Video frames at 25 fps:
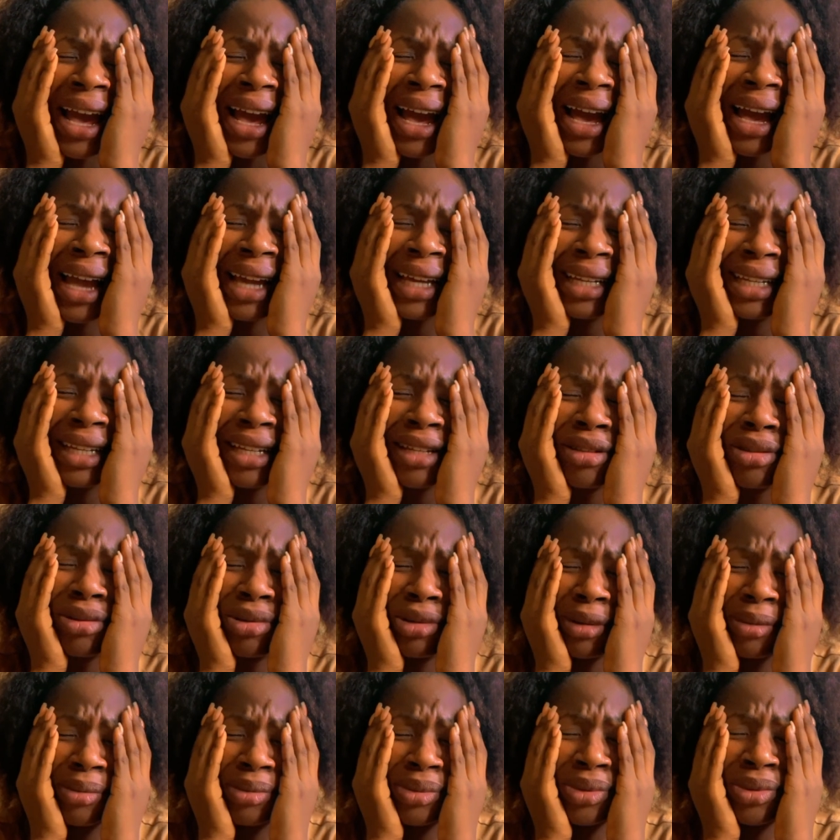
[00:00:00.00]
I need
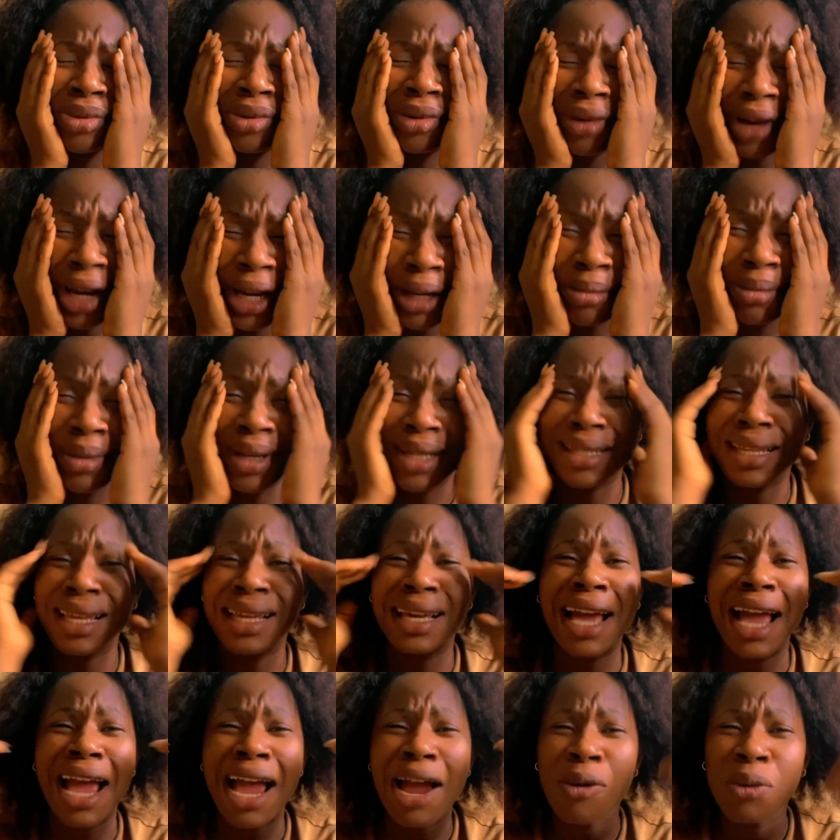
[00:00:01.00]
subscribers. Like,
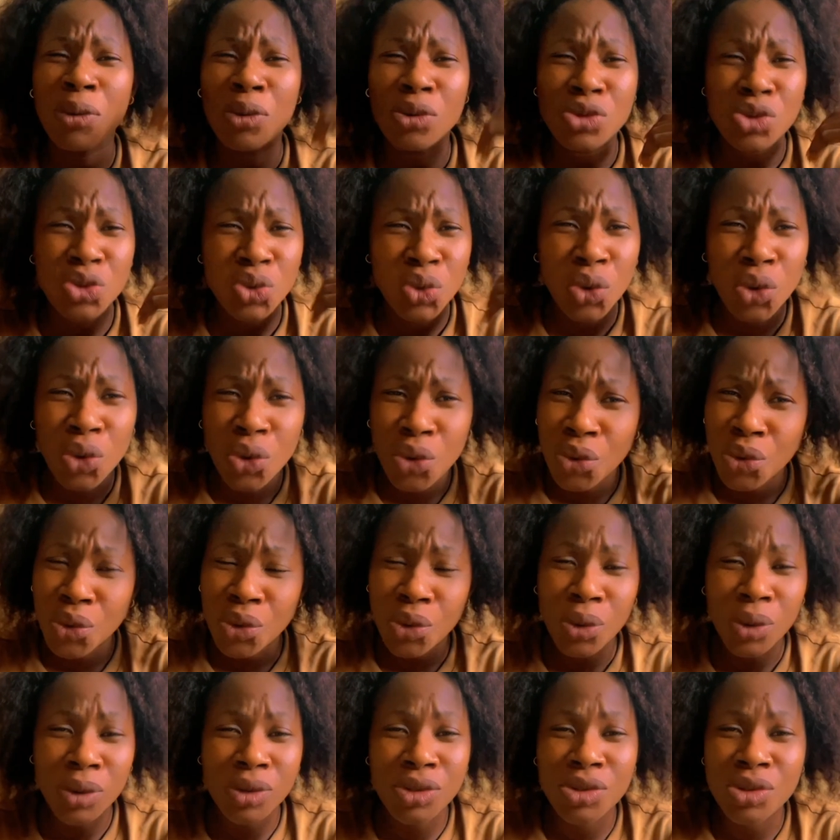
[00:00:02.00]
I want to
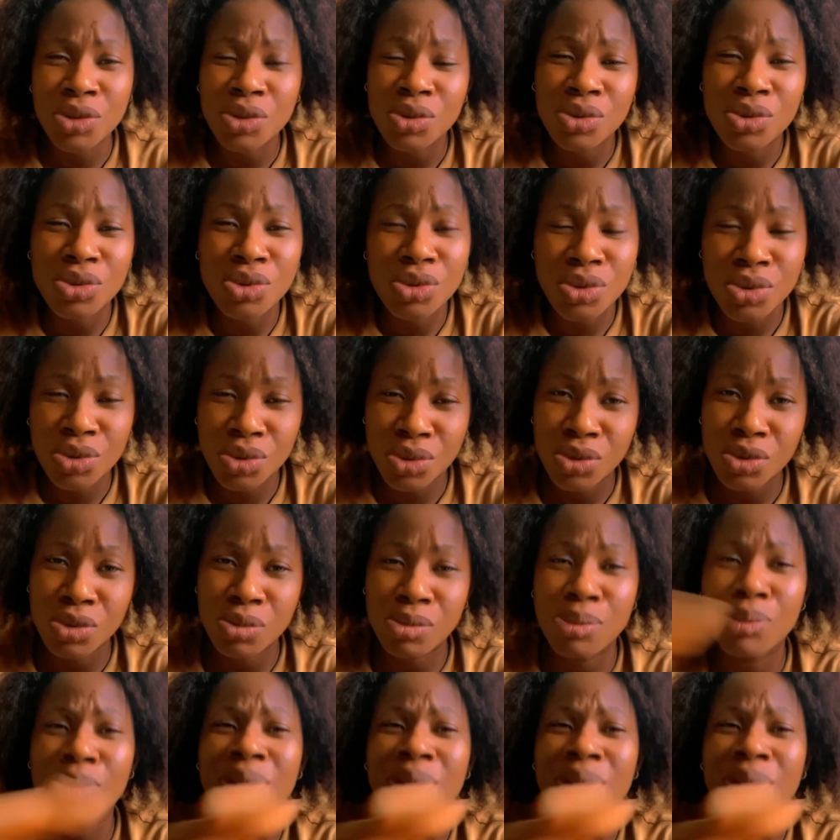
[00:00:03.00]
grow on YouTube.